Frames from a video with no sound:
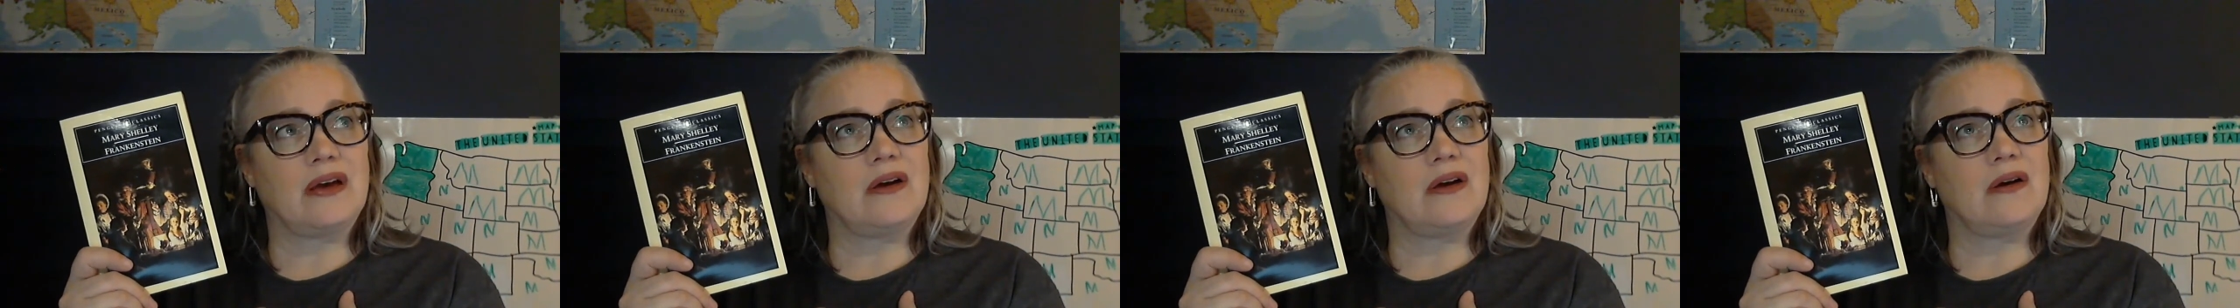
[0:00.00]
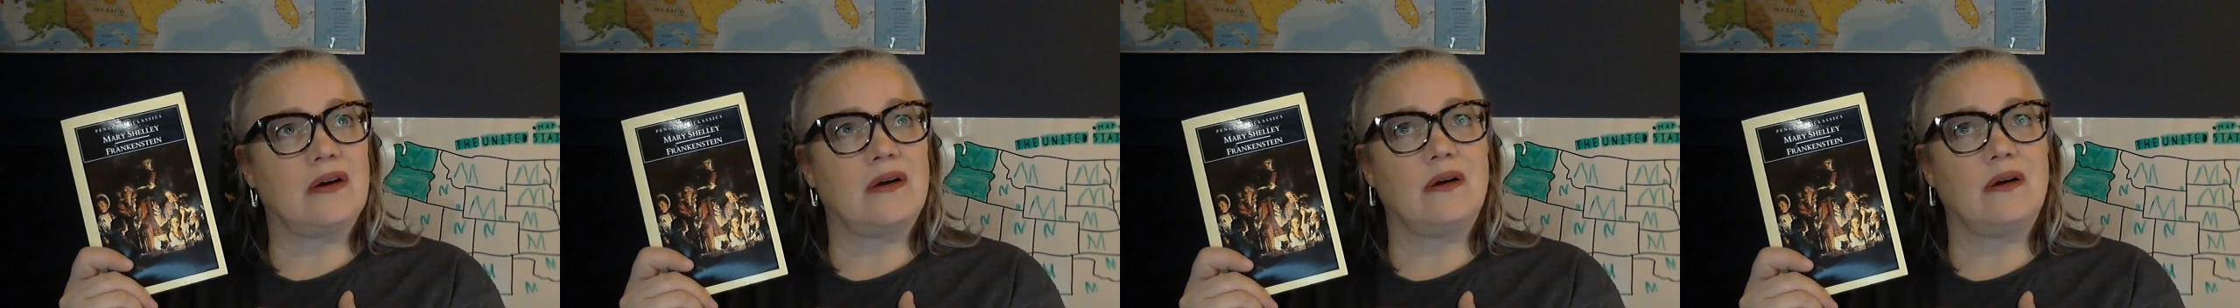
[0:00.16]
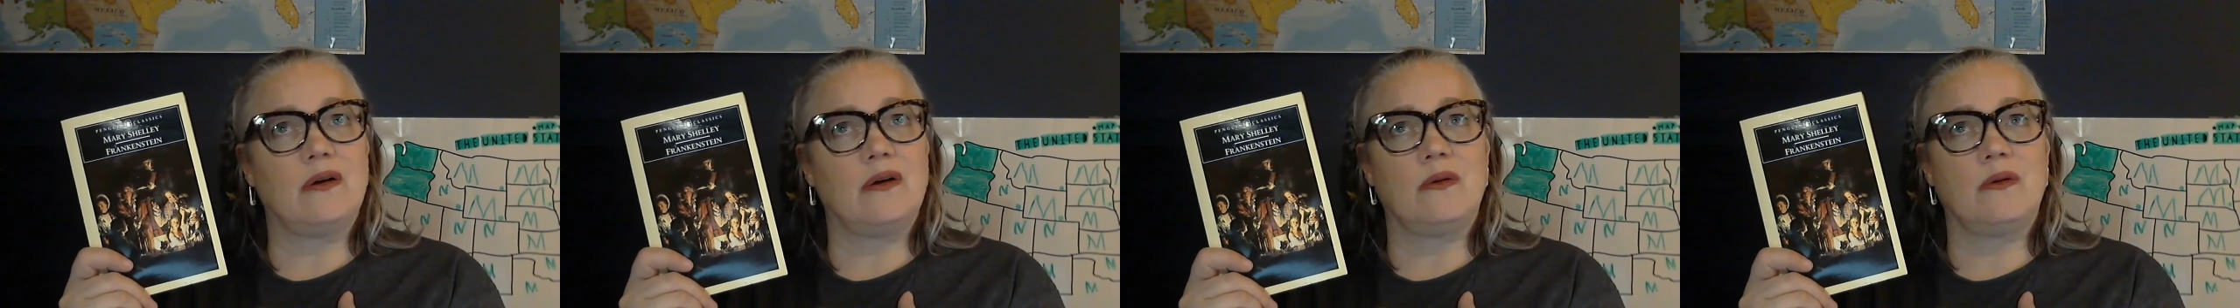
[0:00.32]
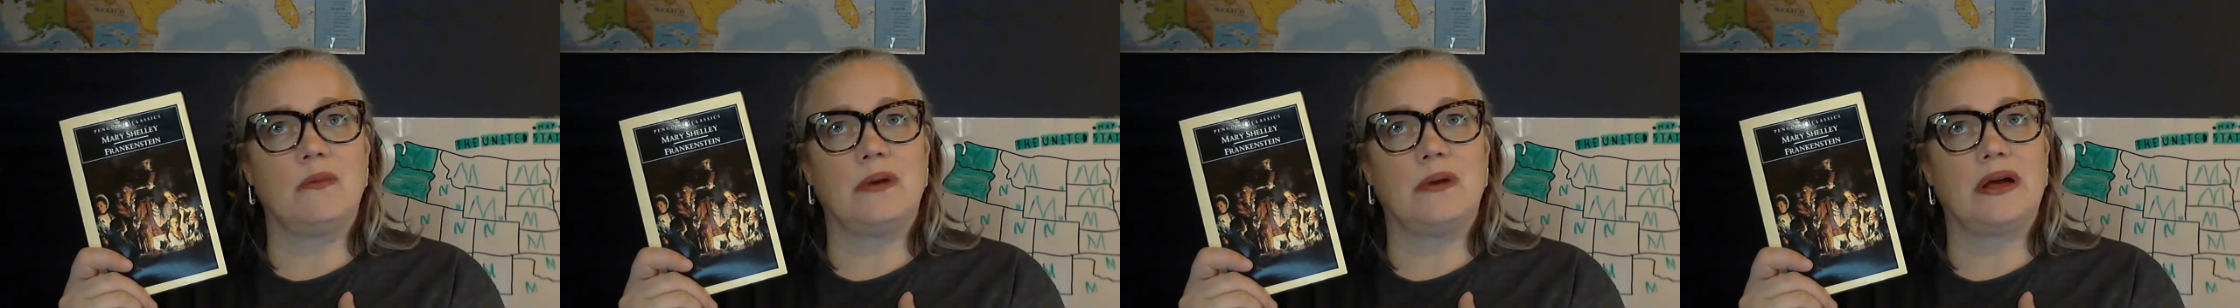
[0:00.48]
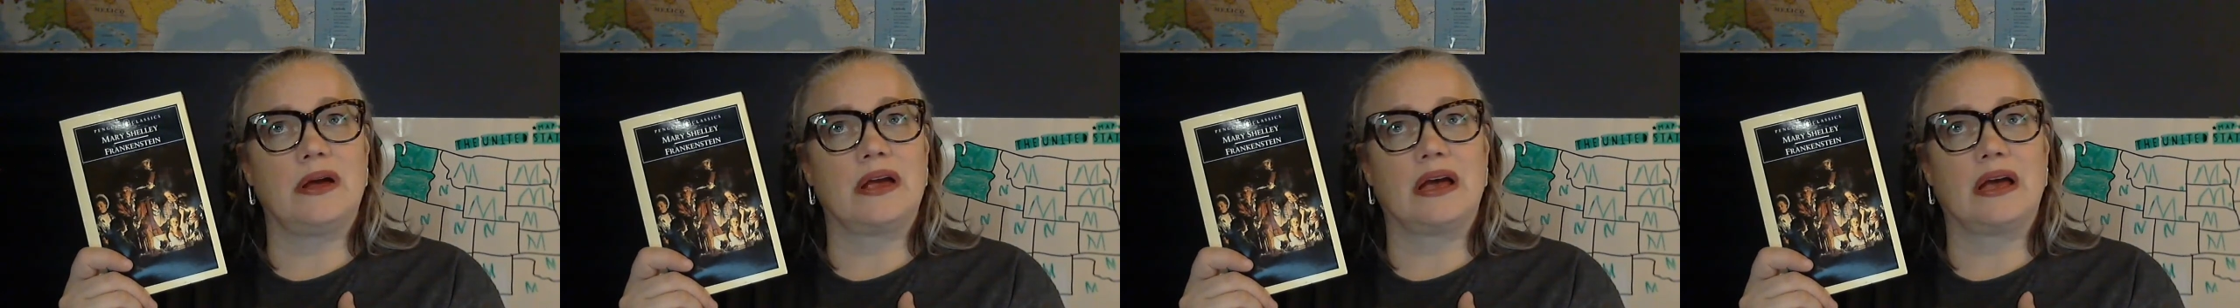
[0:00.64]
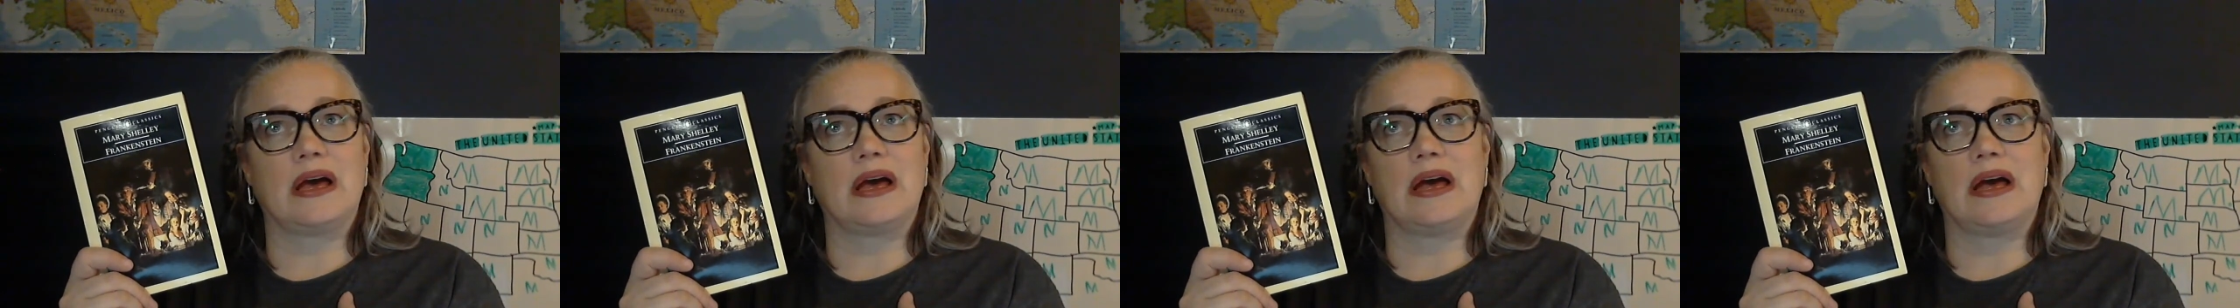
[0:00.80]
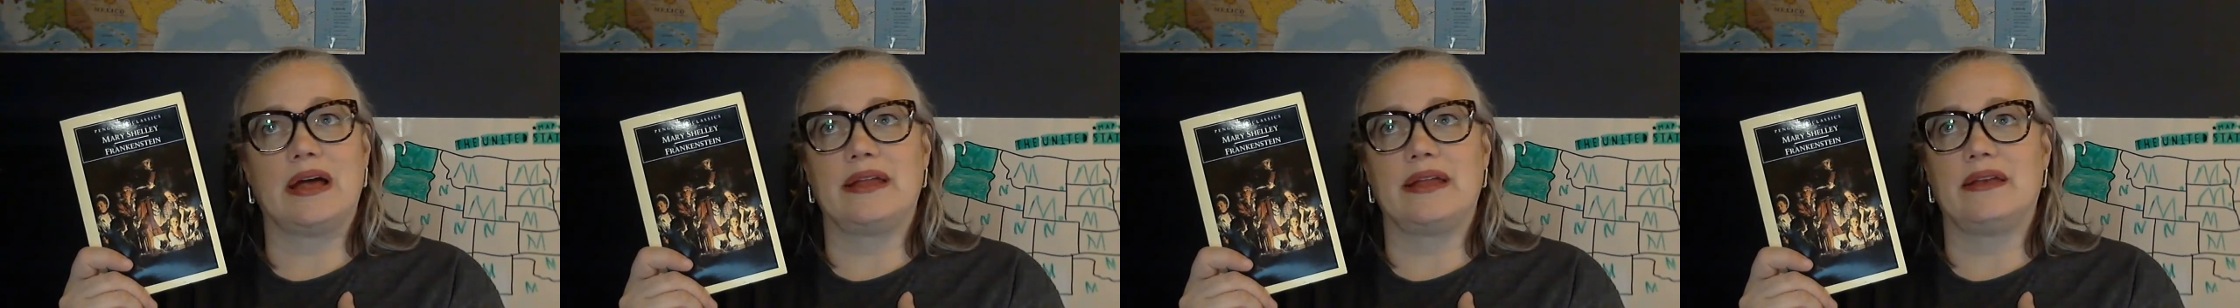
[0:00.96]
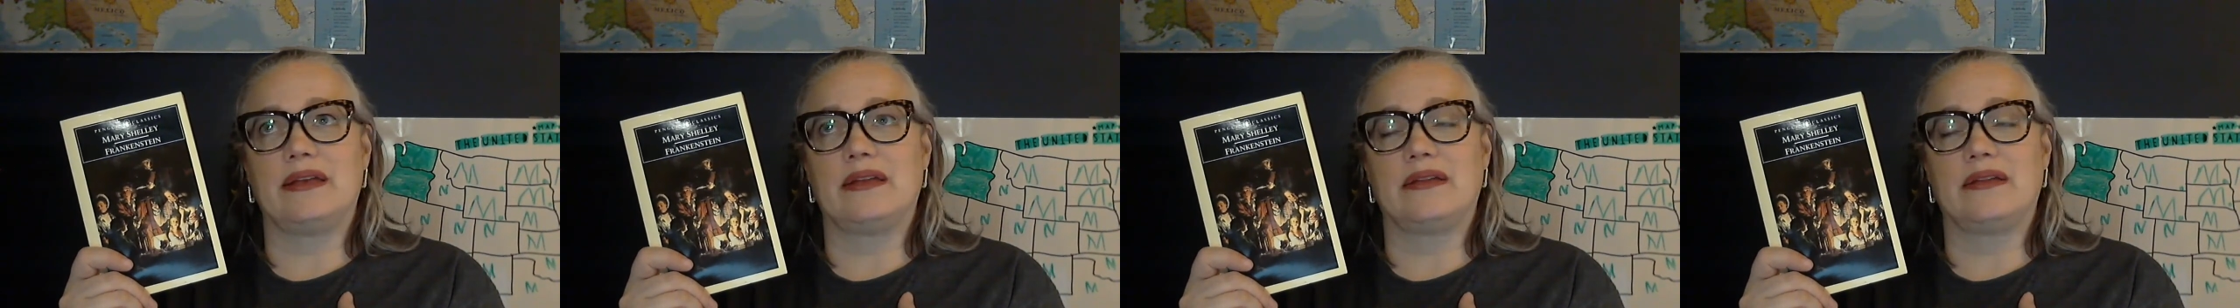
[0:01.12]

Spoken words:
oh my God,